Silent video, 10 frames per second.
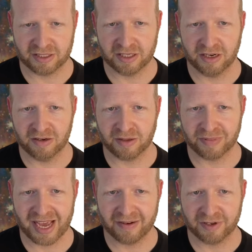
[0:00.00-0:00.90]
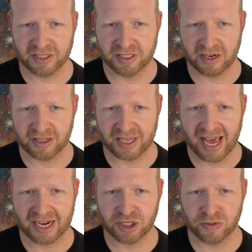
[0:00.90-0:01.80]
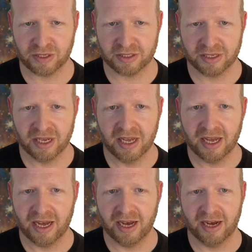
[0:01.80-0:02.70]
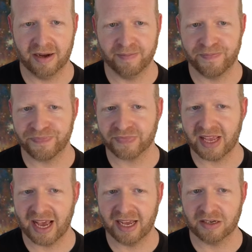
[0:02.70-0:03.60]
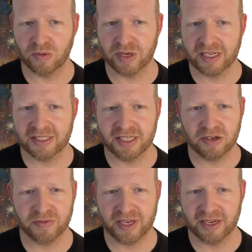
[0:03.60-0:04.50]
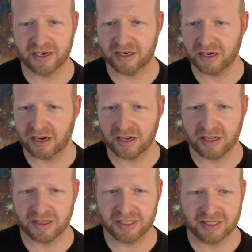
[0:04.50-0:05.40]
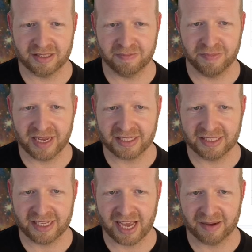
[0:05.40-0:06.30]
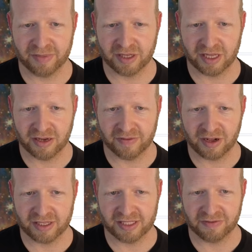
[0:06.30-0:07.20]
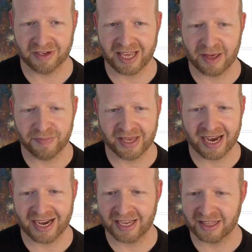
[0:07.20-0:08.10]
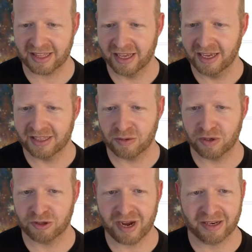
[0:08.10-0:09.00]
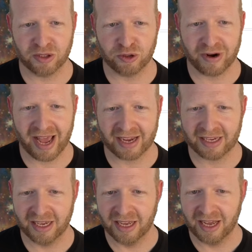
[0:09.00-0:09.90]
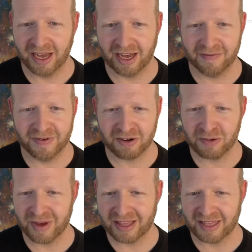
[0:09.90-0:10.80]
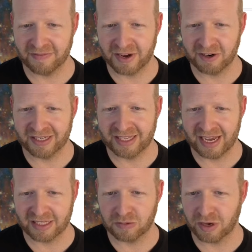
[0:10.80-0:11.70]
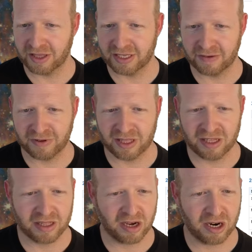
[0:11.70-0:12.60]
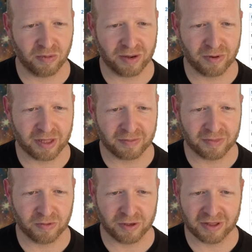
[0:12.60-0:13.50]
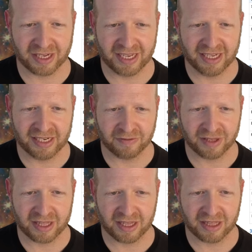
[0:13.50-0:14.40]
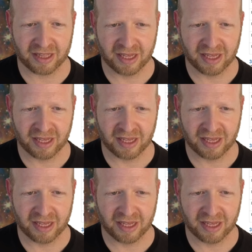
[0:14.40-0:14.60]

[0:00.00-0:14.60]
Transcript: So the plan versus all the actuals. And we can see over here all this messy table of all these different KPIs that we're trying to track. Very messy, very dense, what the differences are, what are the key differences.